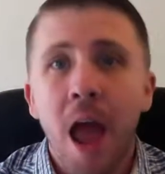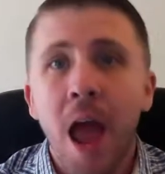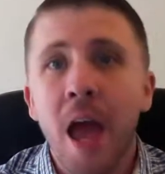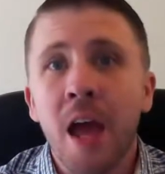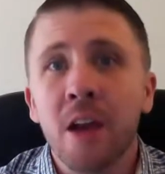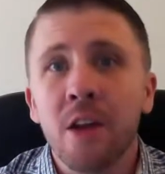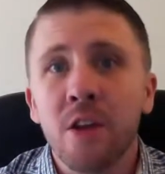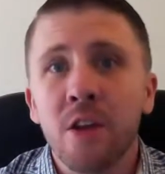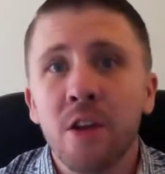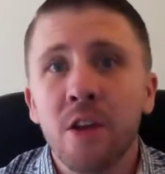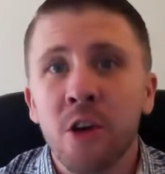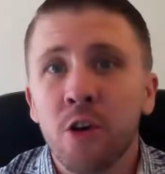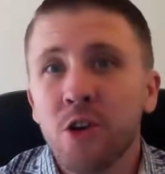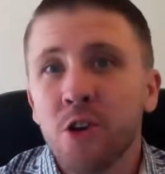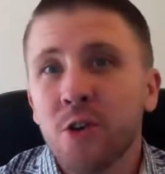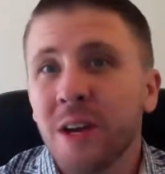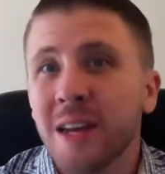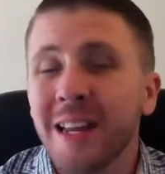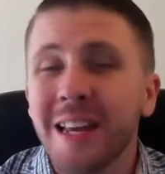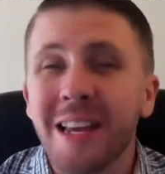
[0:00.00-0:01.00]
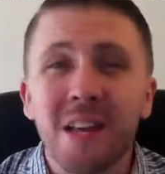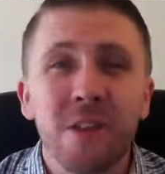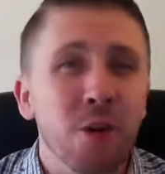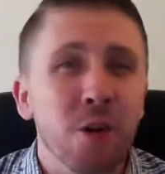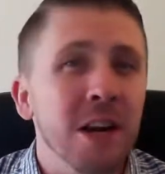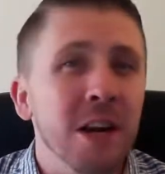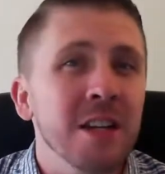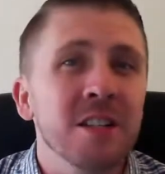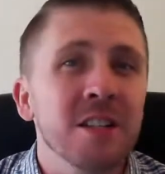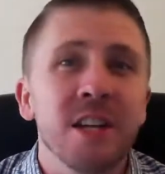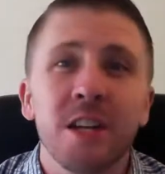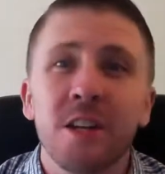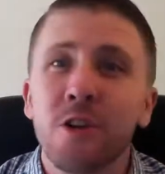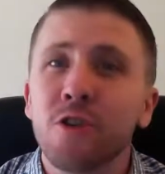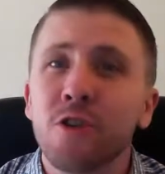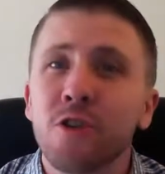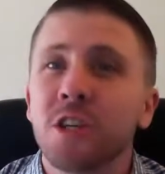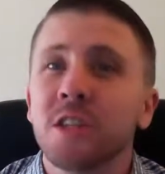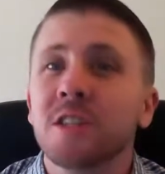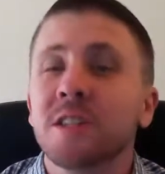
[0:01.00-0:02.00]
And you can either
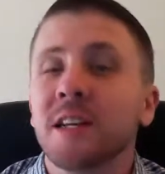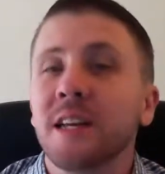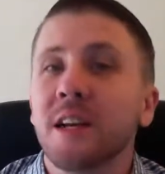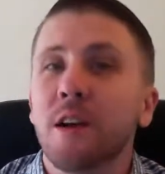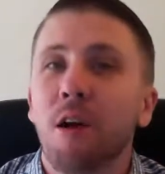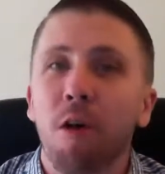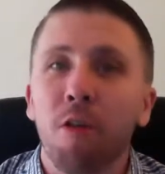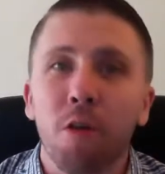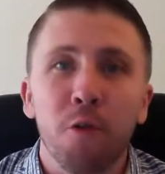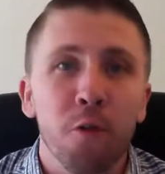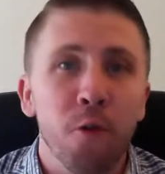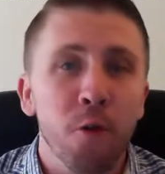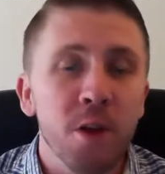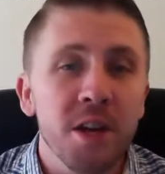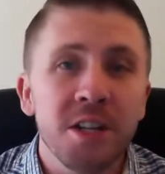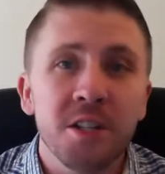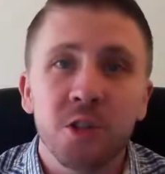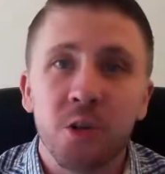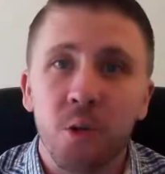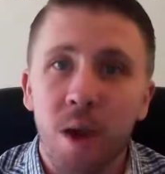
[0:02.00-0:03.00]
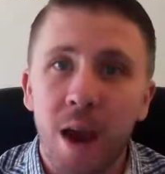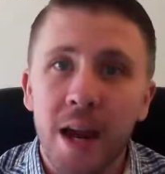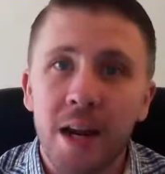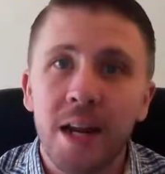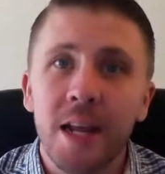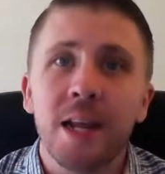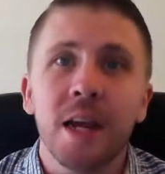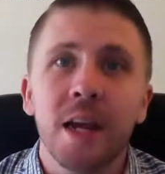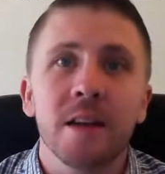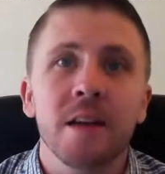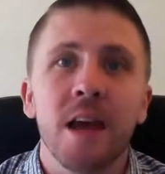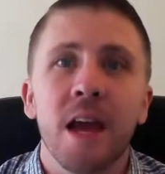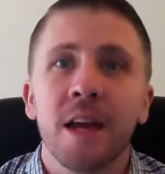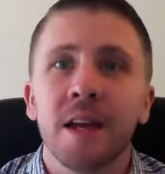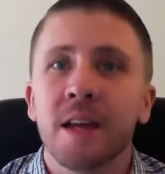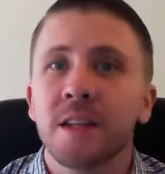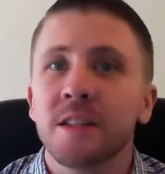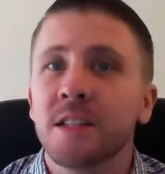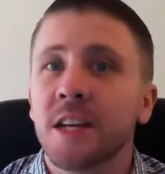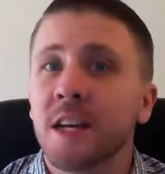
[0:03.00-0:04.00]
continue just to get all the free training
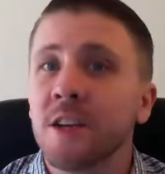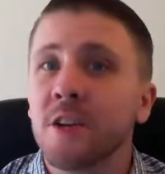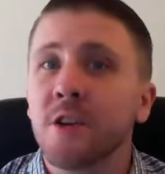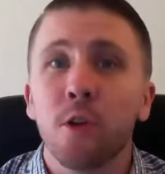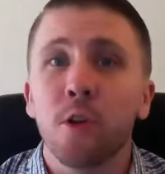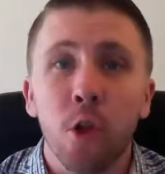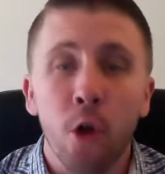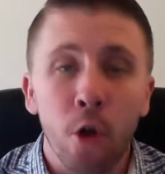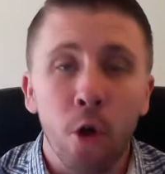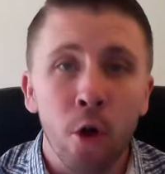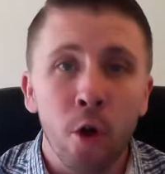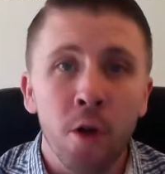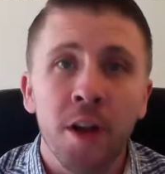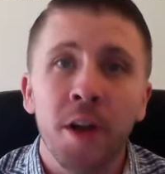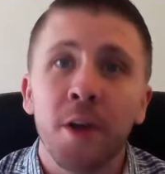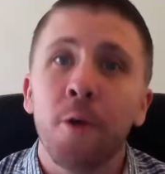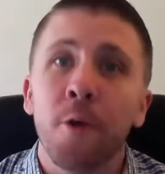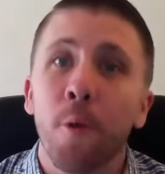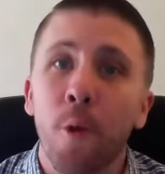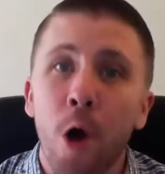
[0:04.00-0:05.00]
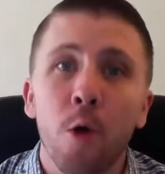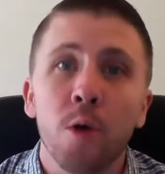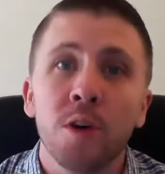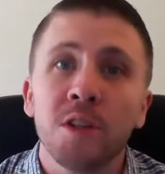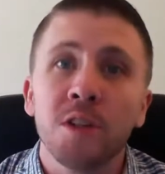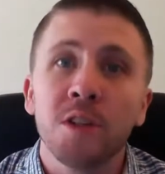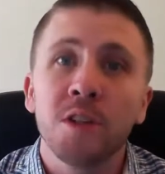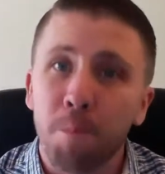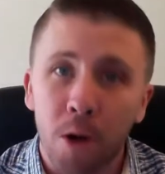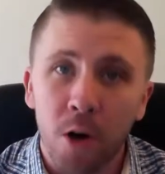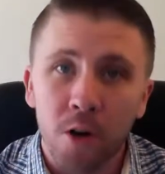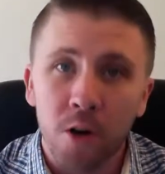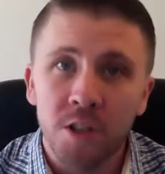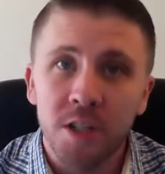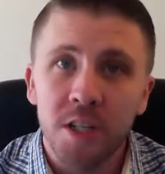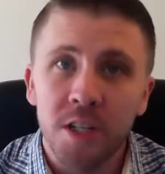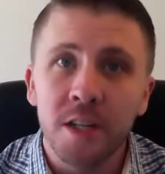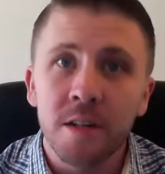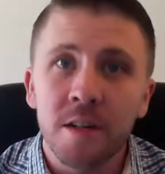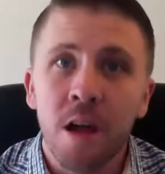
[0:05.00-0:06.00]
and continue to learn and grow as a
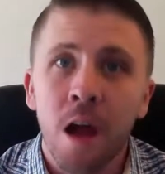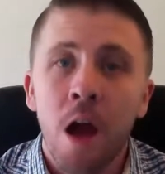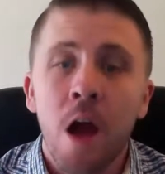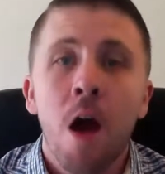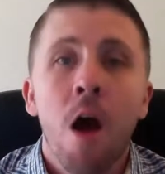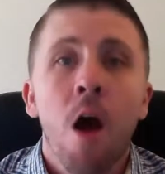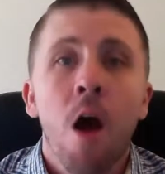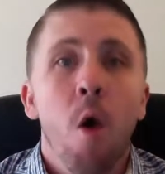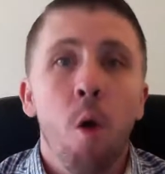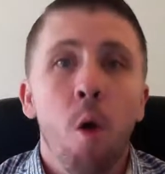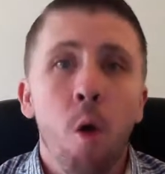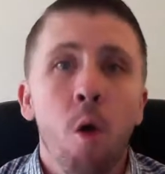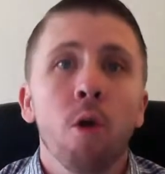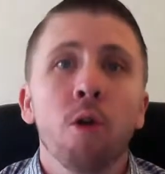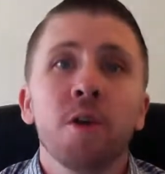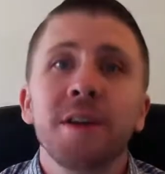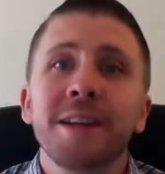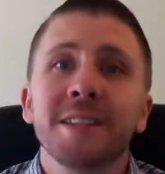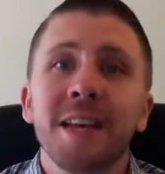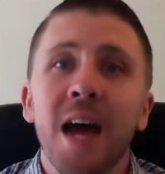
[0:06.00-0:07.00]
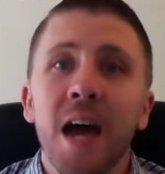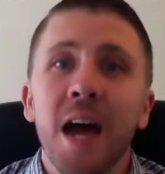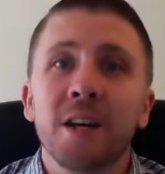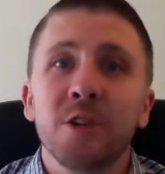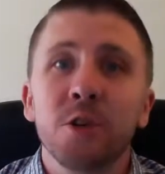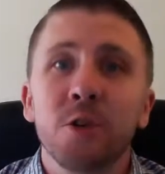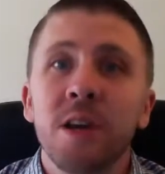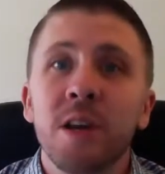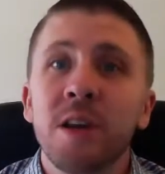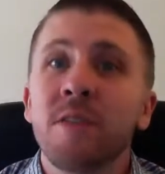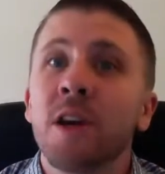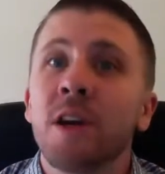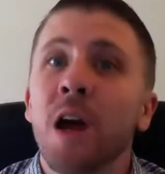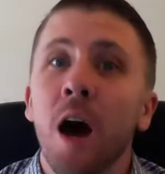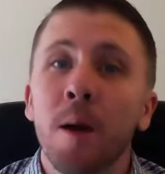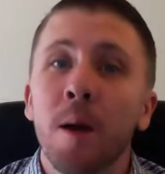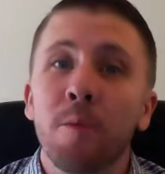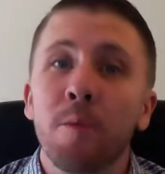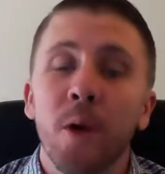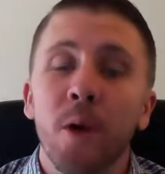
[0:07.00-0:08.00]
person, or decide to even
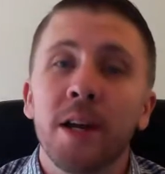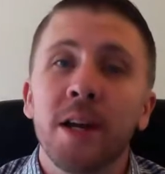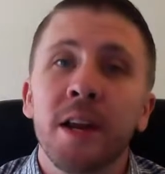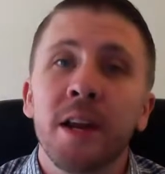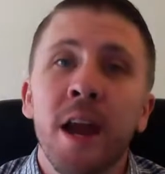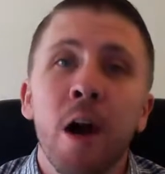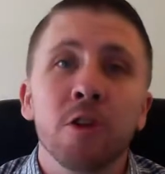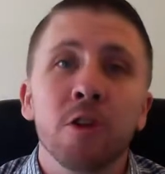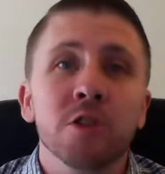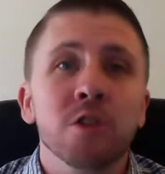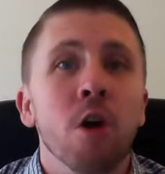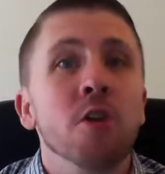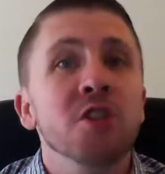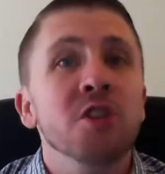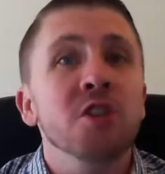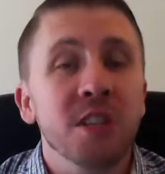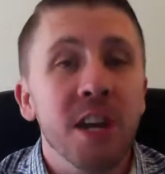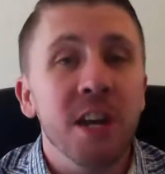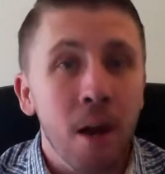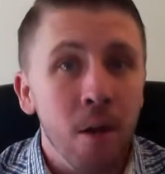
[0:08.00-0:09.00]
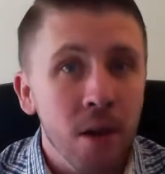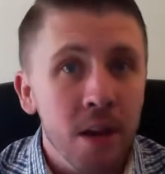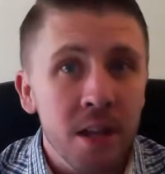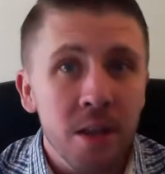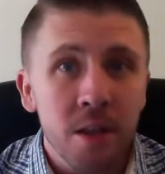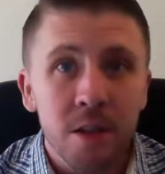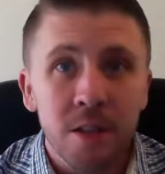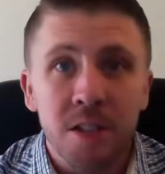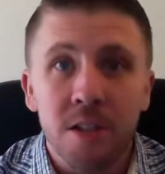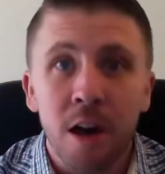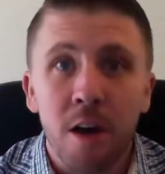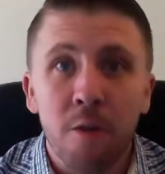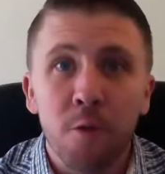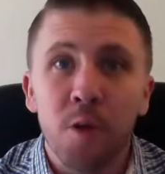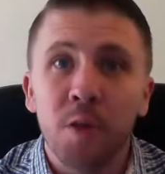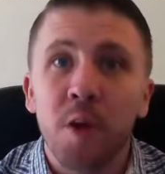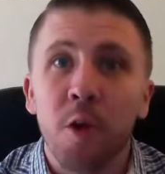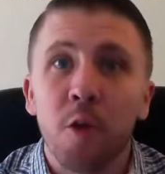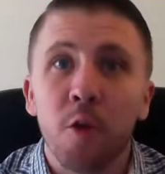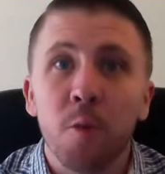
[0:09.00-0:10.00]
upgrade and now start sharing this
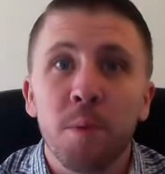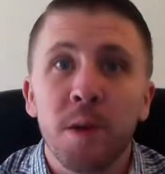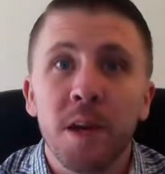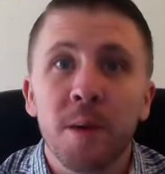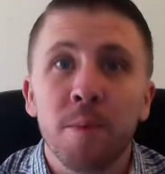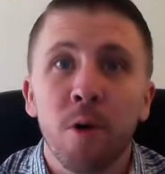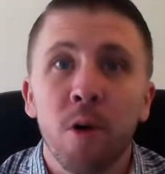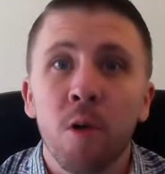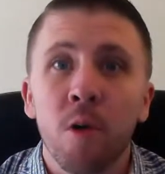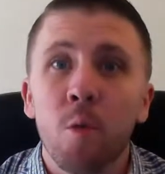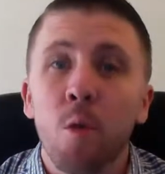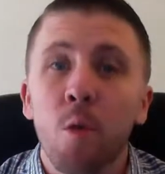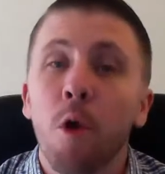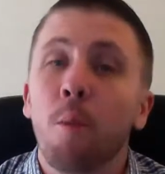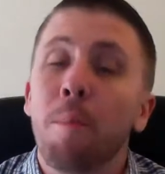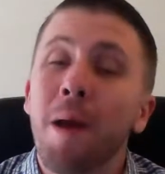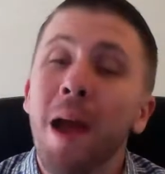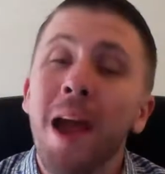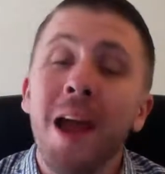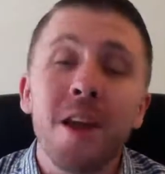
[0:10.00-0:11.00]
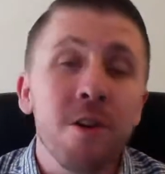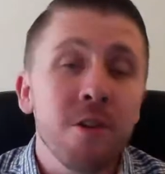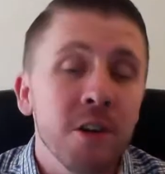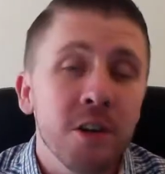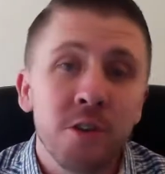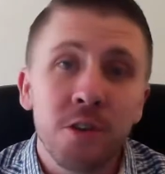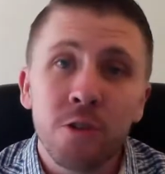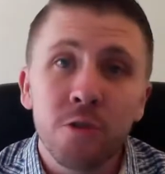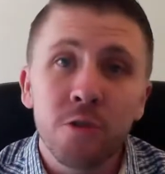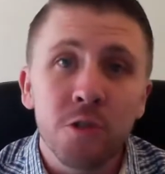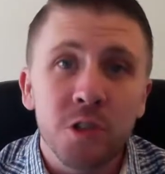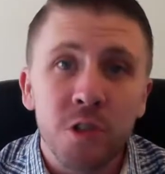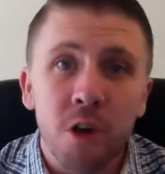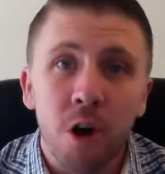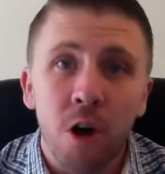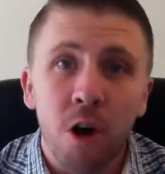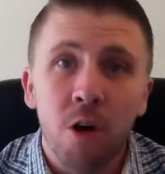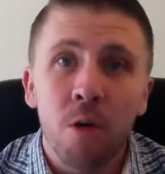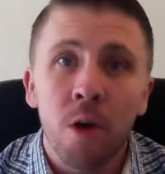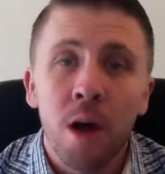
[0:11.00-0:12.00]
stuff with other people, and we'll pay you to do
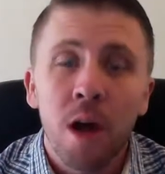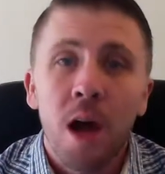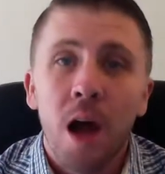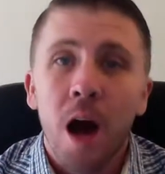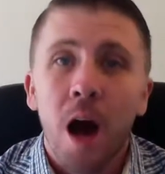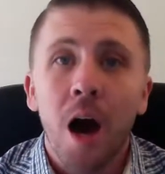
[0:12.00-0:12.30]
so.